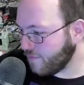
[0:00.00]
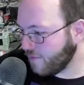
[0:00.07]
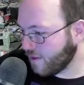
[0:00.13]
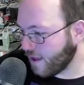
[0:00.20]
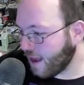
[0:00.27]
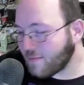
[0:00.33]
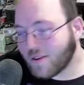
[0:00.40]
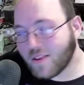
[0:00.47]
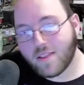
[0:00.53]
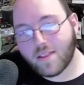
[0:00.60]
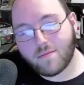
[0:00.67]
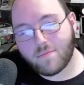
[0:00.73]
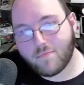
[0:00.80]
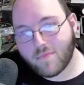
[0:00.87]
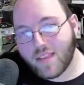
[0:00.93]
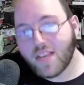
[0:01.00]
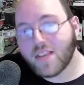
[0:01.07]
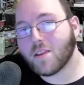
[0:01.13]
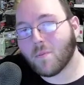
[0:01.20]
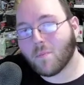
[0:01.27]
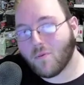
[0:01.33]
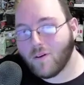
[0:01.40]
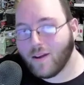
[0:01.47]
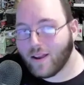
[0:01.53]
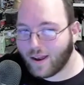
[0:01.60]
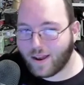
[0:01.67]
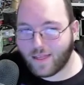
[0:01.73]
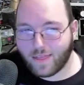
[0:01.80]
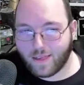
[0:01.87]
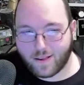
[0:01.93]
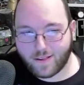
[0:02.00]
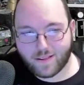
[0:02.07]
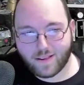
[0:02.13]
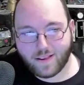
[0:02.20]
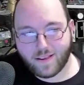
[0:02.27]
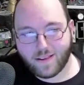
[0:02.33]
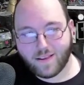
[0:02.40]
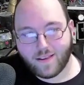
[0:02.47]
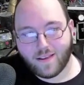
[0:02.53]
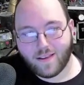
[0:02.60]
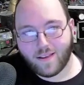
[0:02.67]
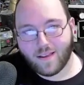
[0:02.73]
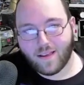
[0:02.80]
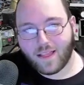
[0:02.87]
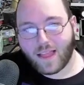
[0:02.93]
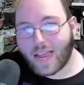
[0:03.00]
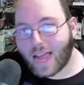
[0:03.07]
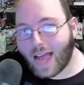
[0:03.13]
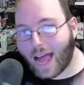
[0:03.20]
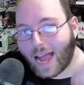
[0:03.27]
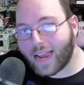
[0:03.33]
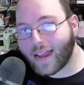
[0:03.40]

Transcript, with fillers: I'm just disappointed in this. Like, I can